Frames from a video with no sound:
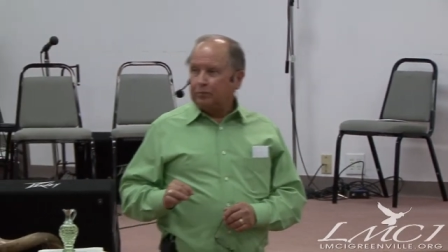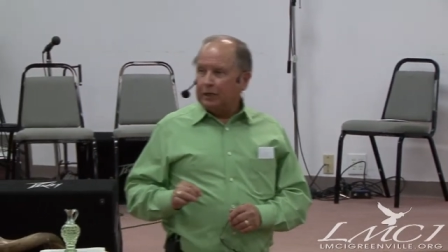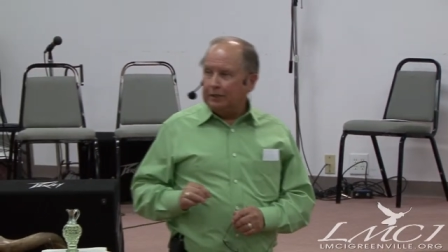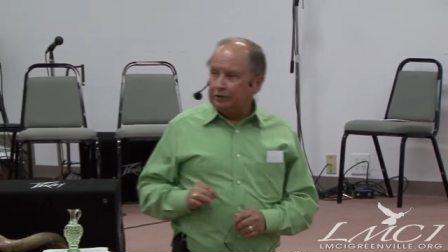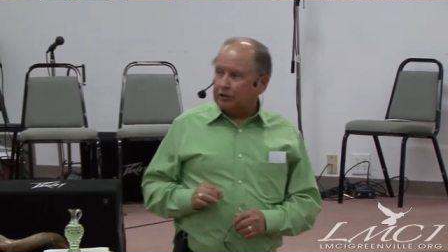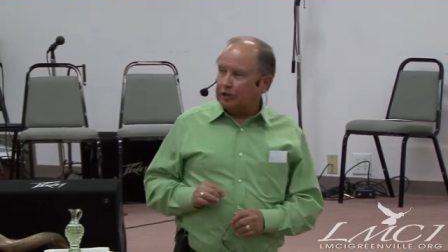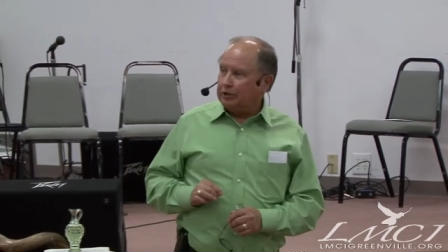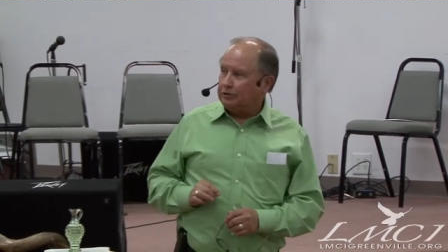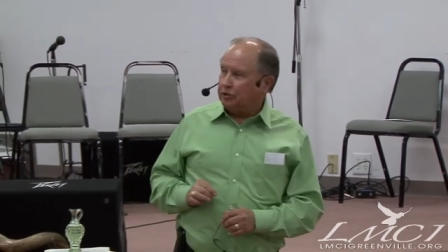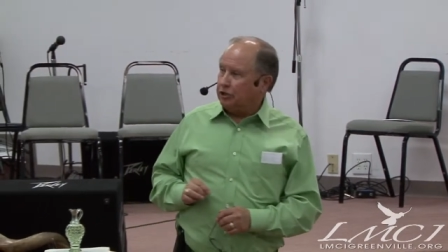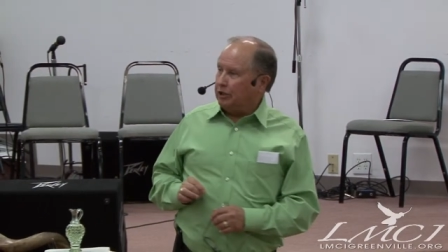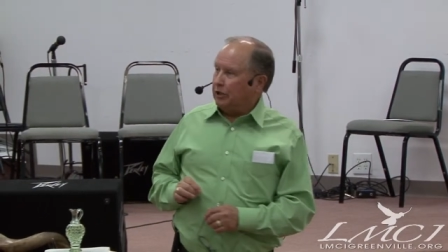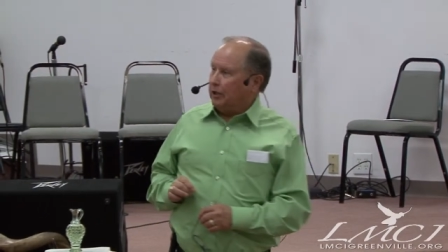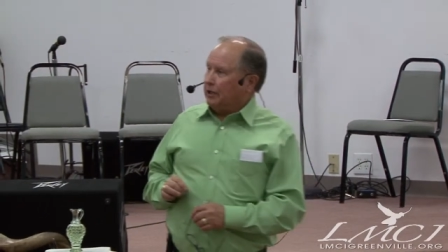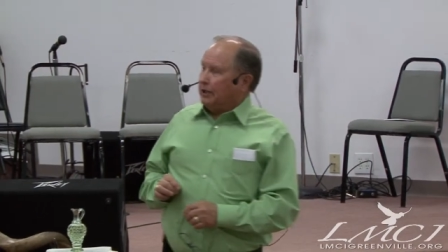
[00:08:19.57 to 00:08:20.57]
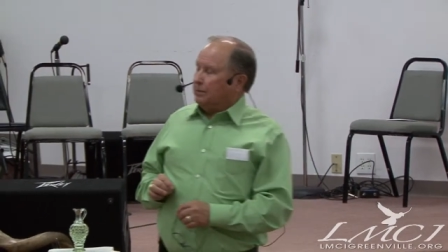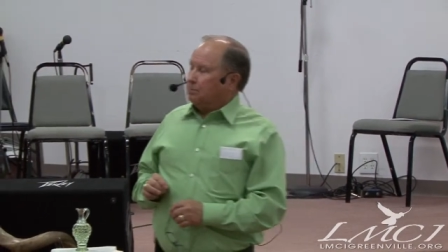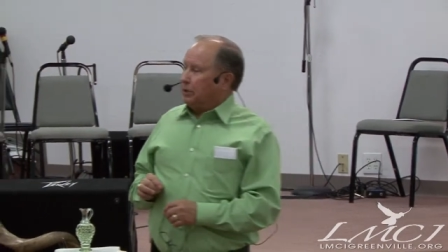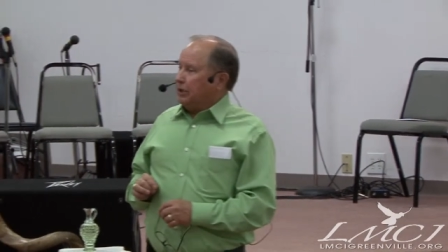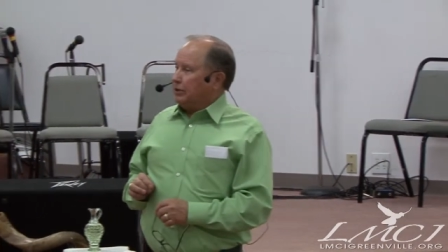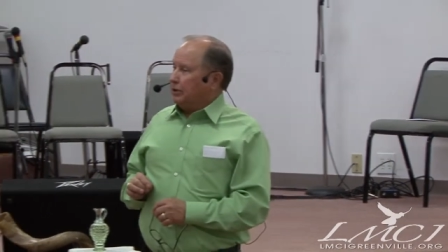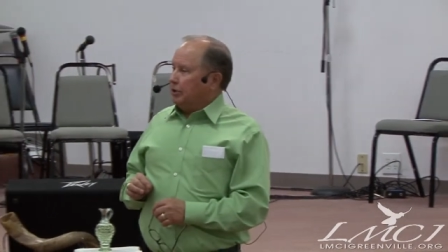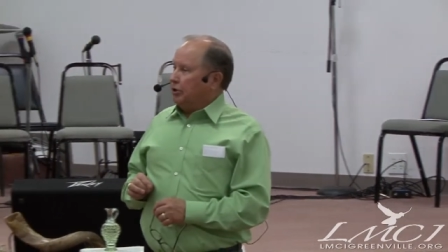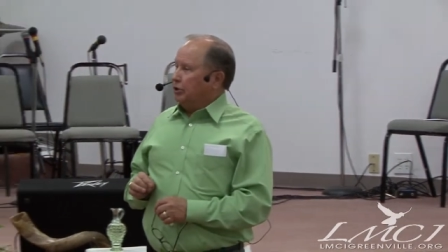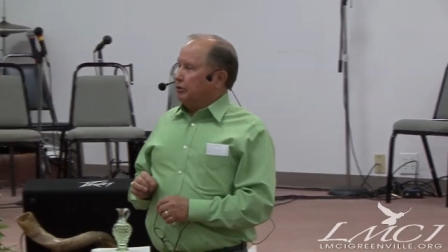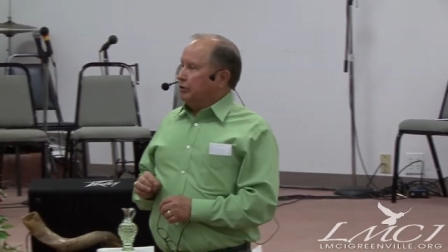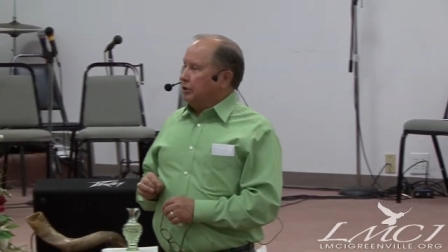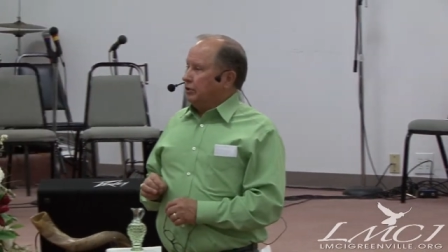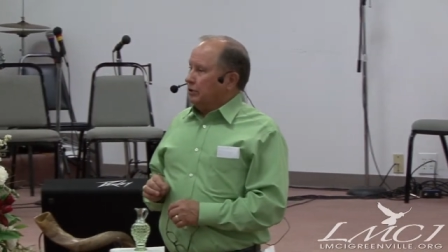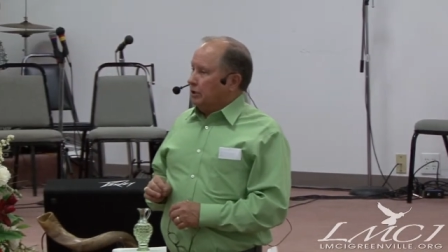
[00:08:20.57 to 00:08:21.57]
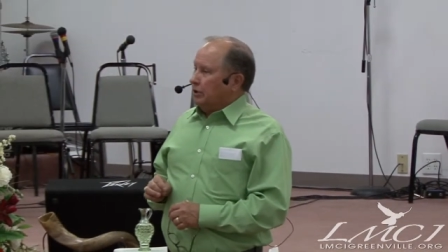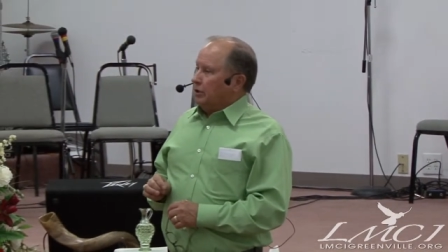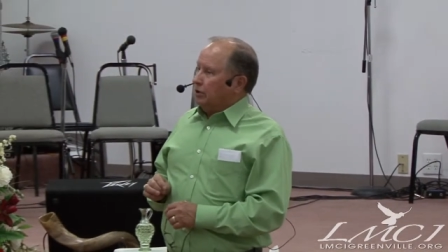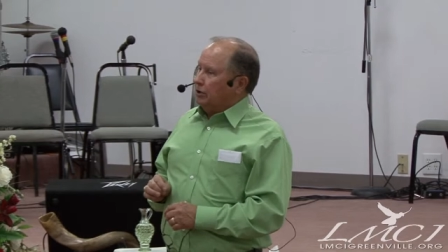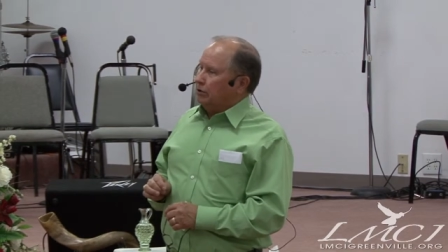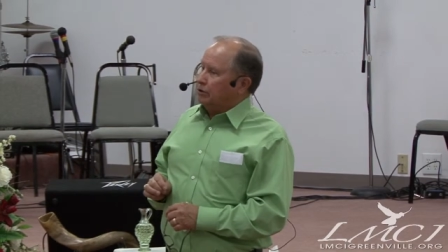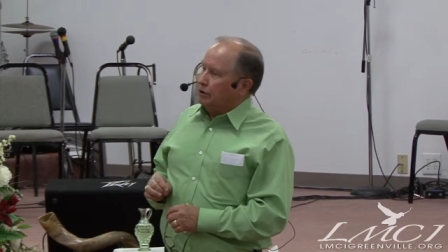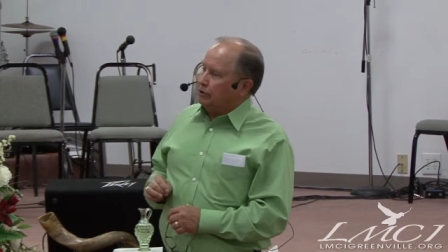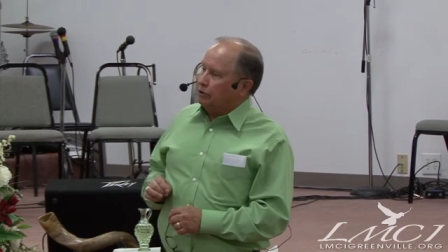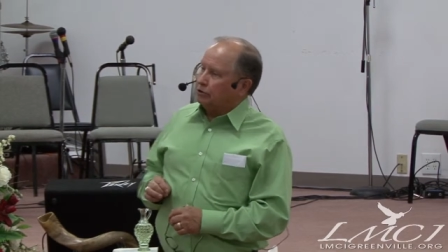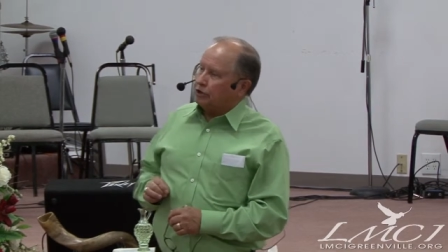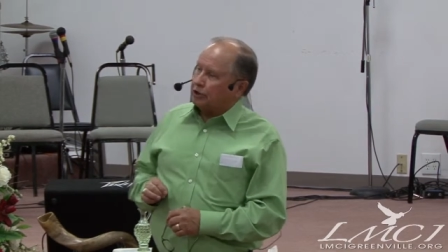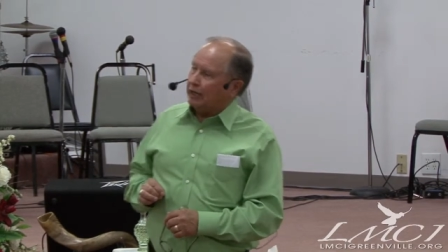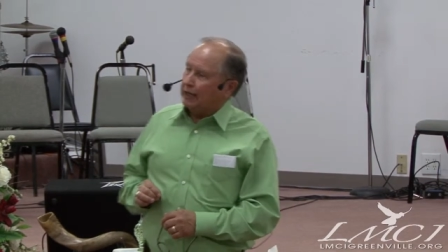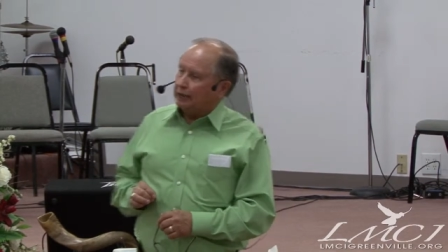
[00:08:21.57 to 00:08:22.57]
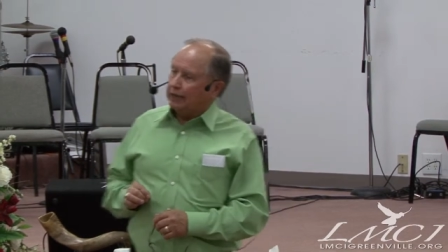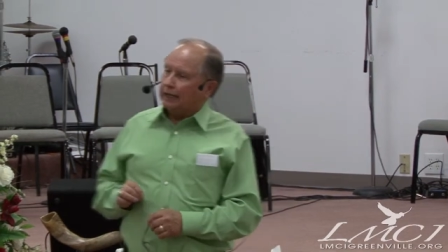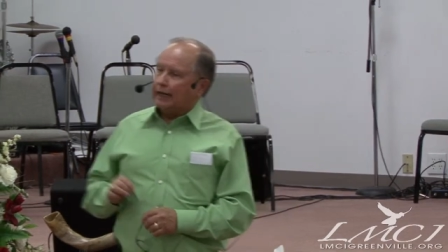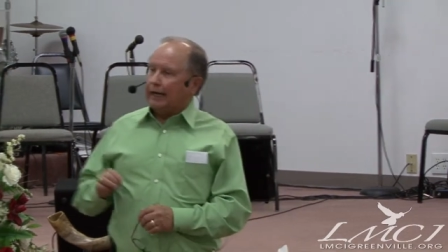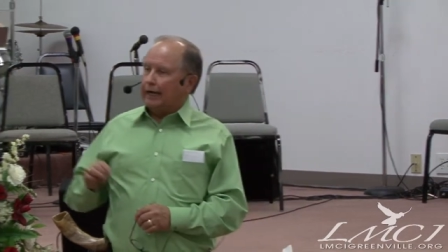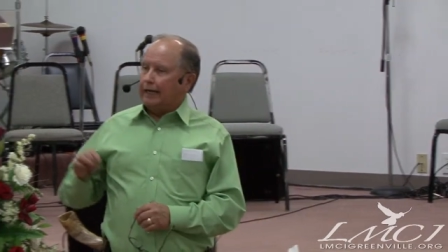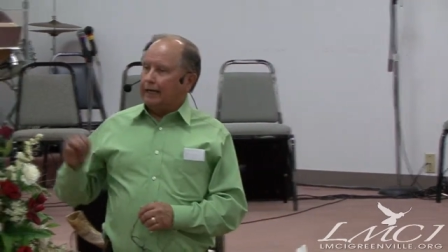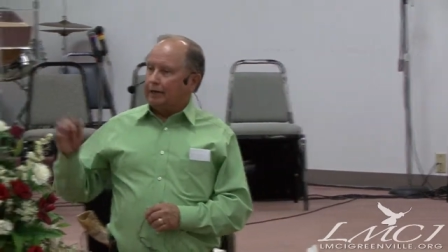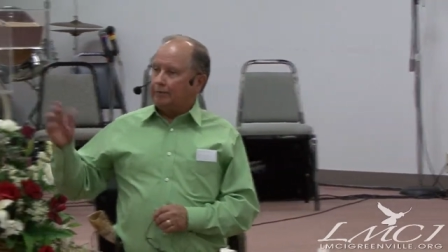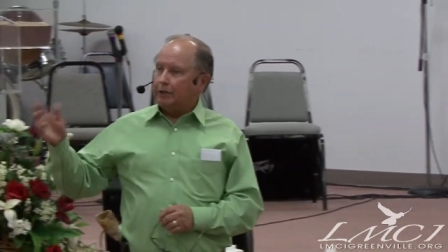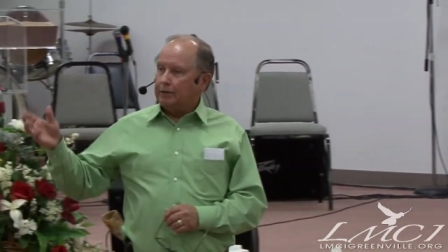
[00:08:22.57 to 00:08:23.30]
He said, Peter, who do, who do you say that I am?